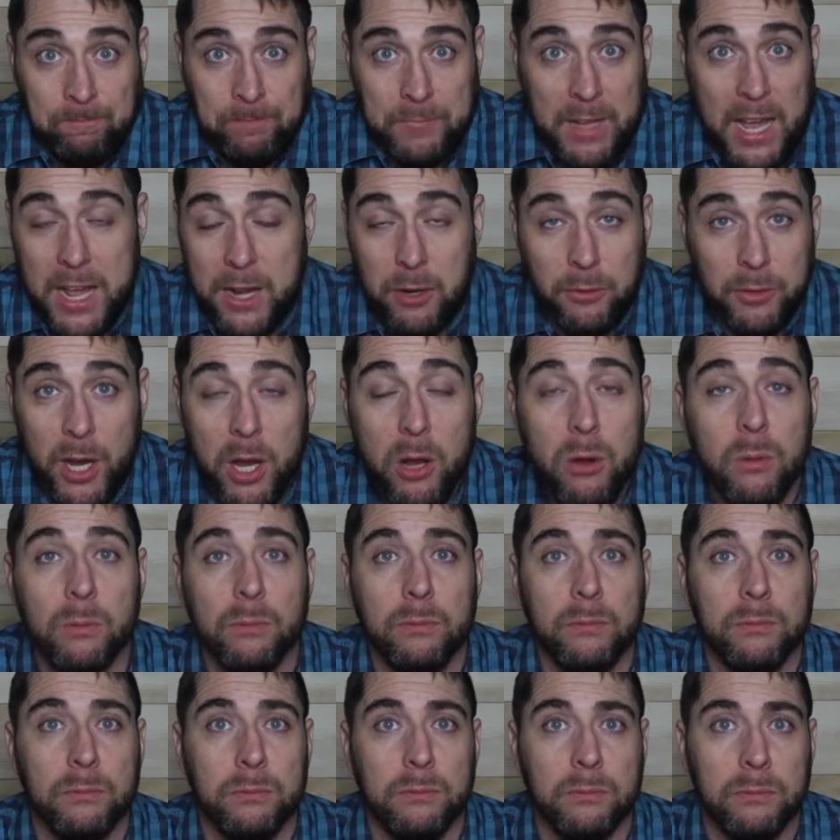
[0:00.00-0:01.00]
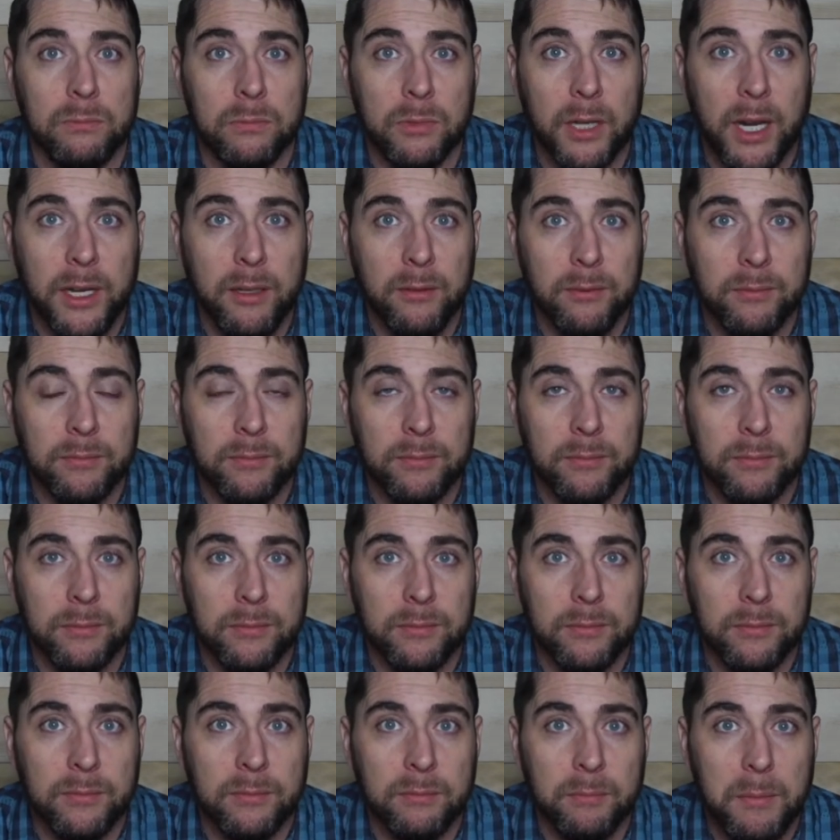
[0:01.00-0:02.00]
I don't know, right?
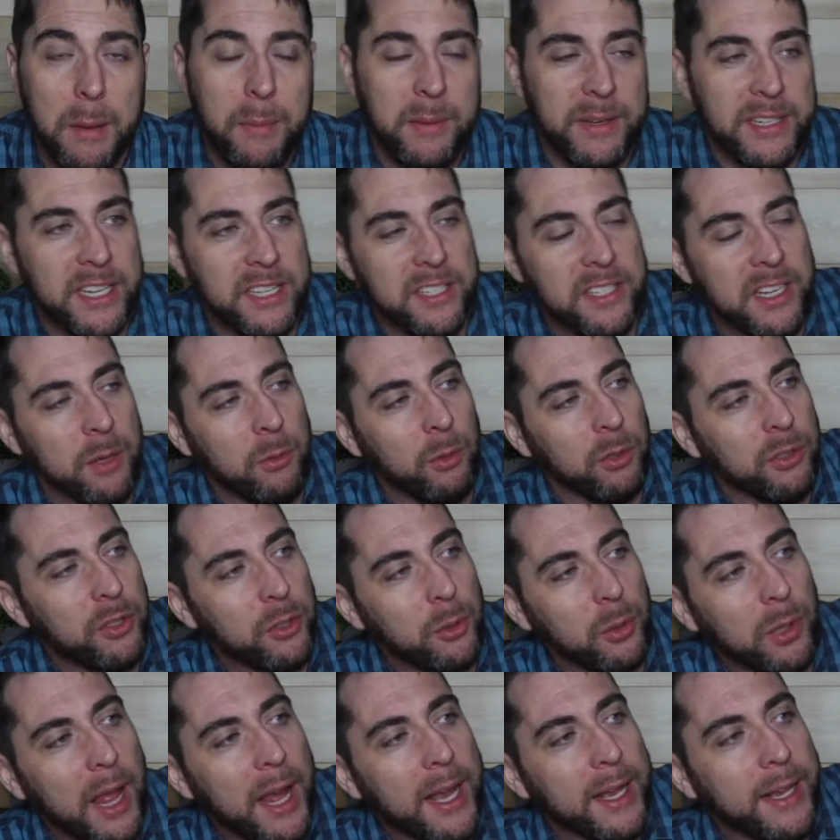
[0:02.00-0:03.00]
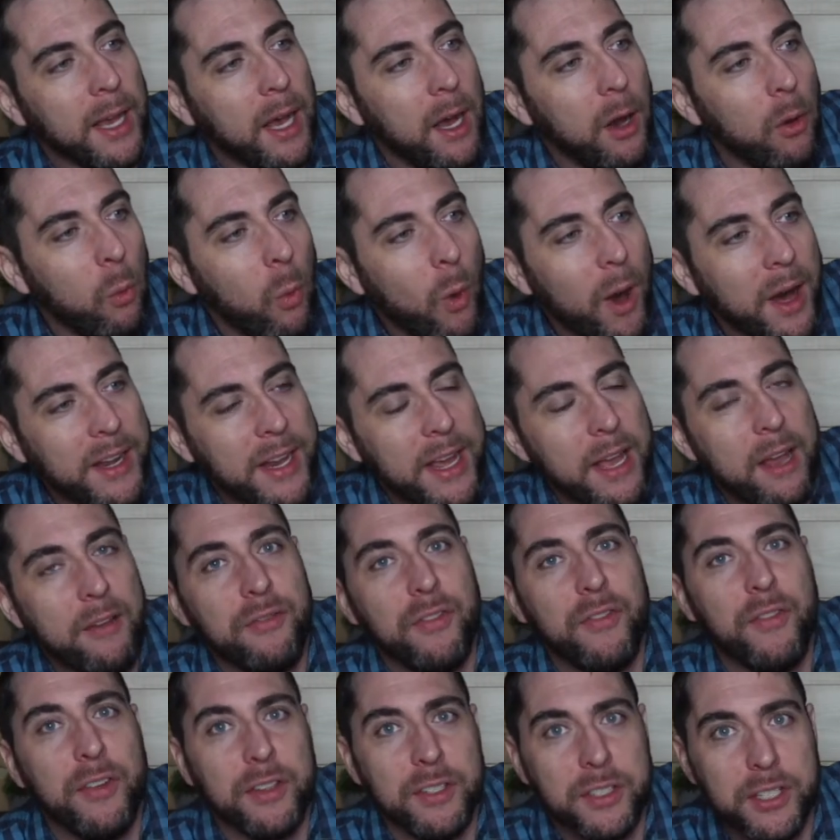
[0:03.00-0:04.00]
Maybe Disney will do like a what
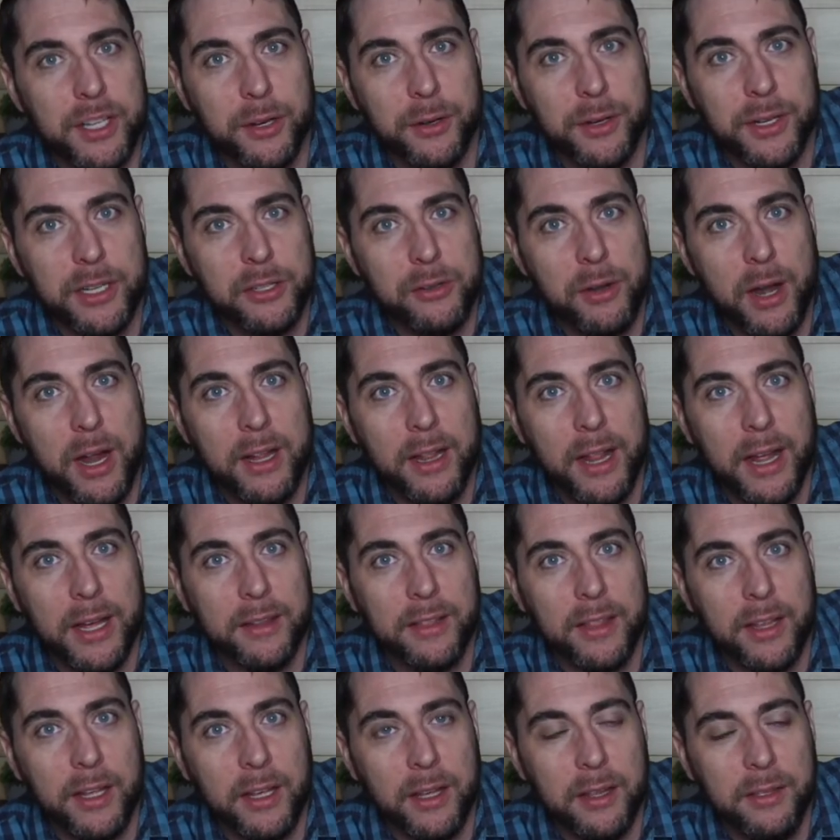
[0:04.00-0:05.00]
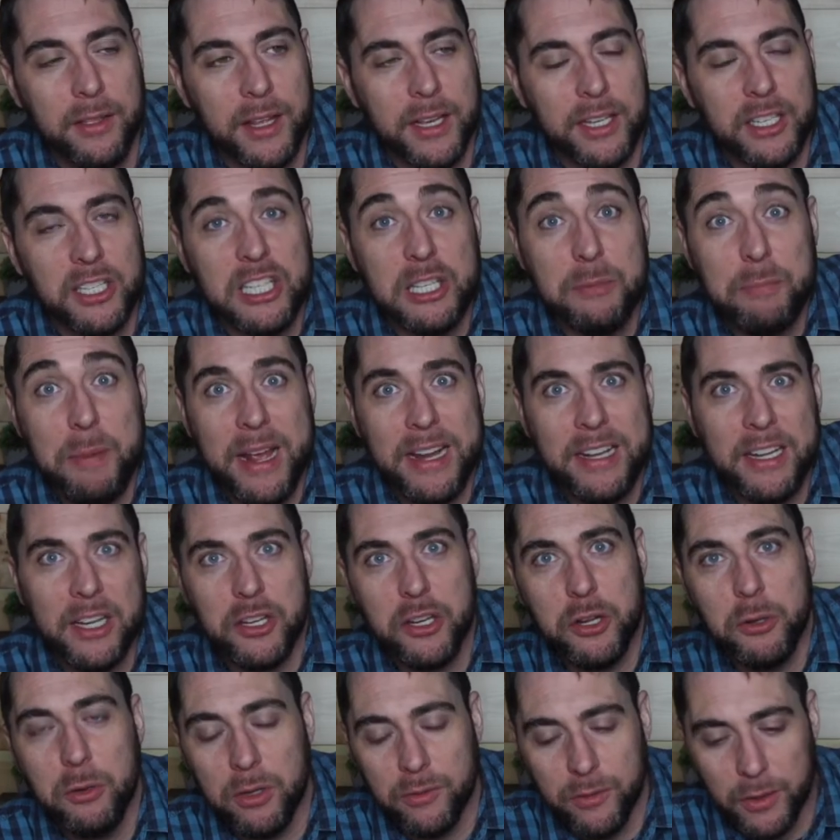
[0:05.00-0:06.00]
if series, right? Like the expanded
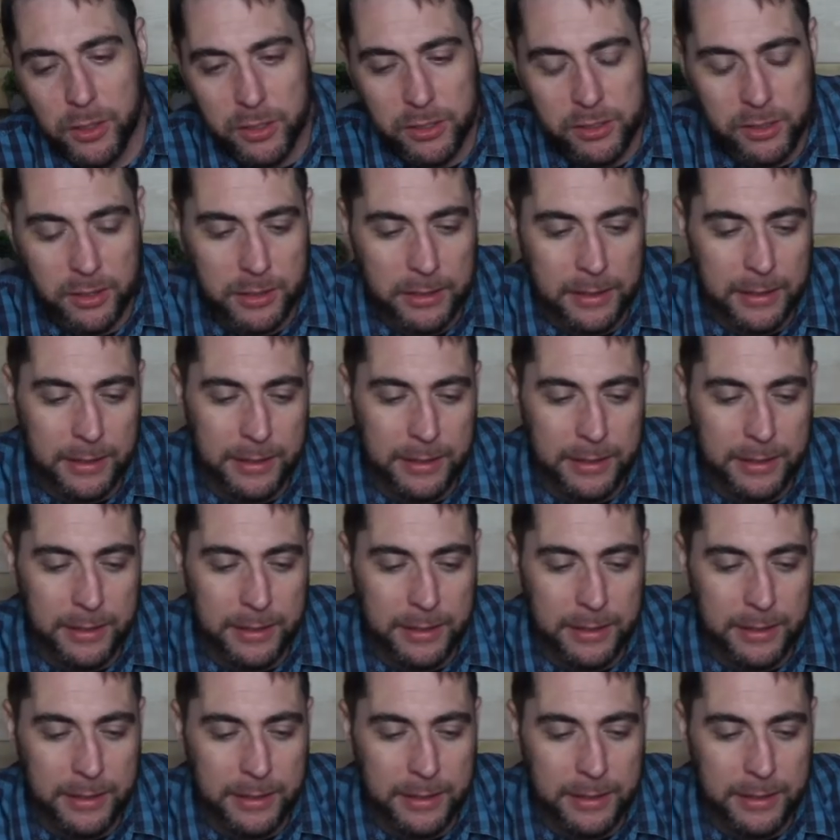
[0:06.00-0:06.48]
universe.